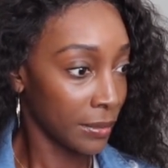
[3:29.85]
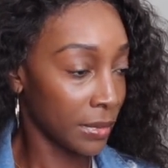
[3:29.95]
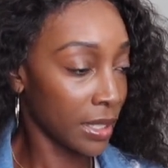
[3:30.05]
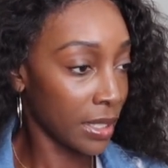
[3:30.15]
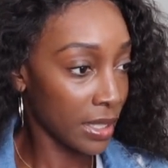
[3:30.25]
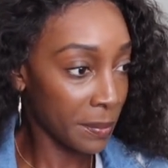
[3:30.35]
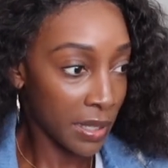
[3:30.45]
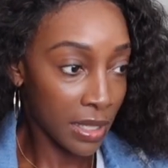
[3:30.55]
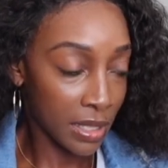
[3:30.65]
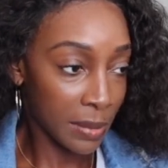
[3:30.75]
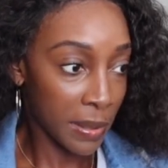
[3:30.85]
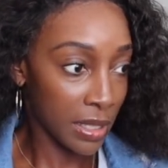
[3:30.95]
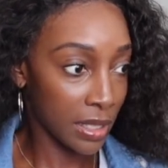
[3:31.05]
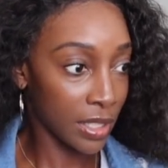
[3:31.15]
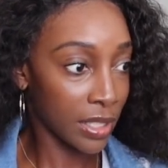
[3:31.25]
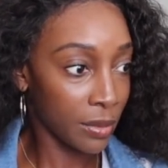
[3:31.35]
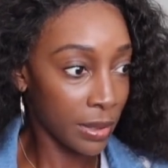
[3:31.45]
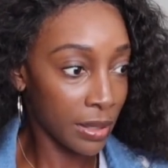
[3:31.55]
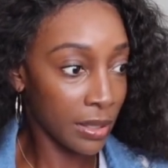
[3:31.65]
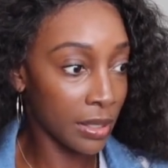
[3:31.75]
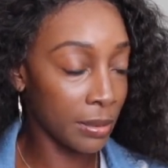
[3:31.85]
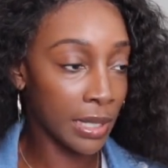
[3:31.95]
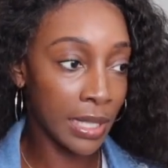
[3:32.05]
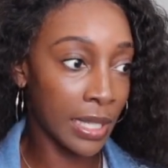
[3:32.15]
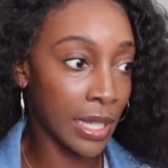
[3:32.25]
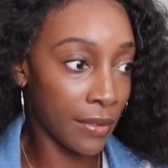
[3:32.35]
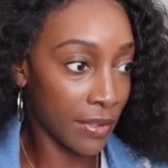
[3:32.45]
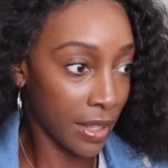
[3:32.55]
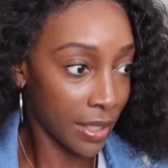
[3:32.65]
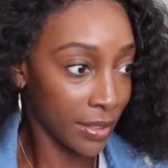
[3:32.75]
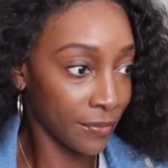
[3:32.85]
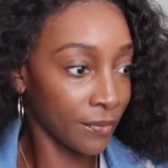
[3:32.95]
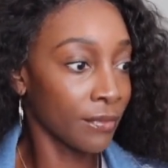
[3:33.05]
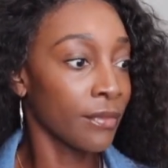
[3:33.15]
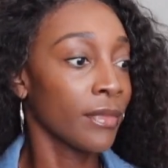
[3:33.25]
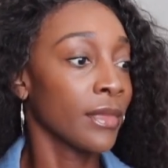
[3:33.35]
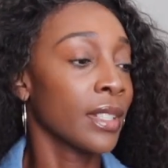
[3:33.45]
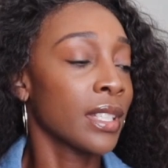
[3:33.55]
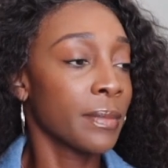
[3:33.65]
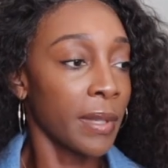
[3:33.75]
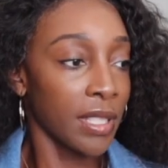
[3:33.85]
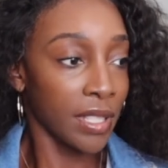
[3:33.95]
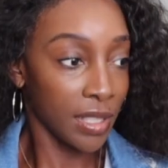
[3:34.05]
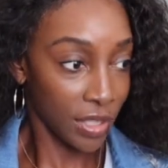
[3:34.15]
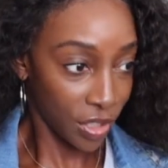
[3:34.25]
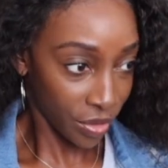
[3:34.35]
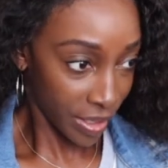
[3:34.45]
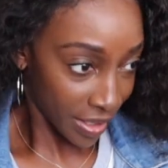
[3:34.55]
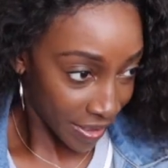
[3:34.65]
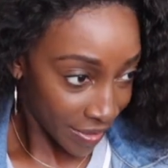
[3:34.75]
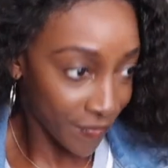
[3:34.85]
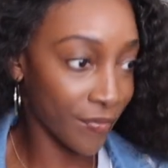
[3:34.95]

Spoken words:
but yeah, this pudge is pudging, and we can't have that, especially in this dress.